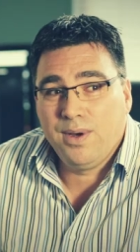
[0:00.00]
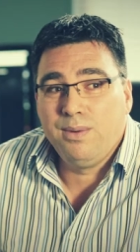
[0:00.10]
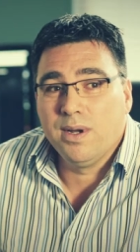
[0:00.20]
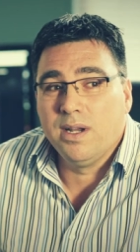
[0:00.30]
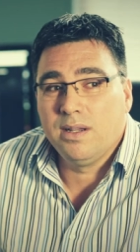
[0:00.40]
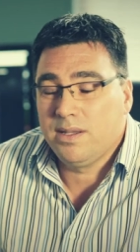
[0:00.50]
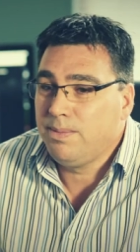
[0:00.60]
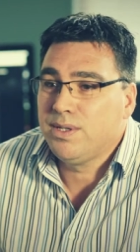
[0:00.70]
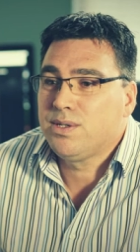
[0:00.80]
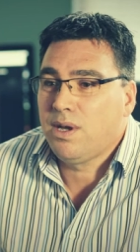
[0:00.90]
we win it, there'll
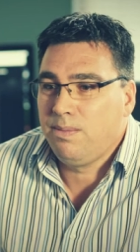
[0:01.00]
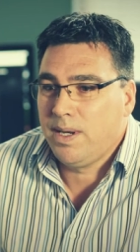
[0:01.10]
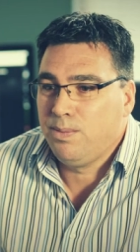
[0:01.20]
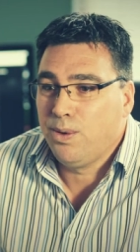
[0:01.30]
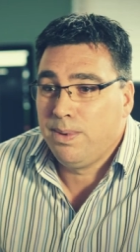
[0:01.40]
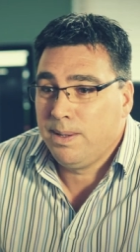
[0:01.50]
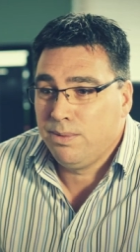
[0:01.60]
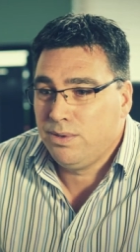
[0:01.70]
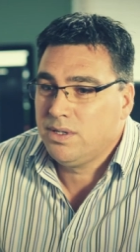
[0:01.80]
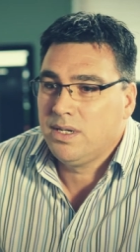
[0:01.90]
be so many more people
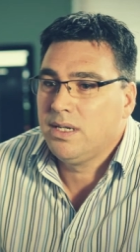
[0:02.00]
using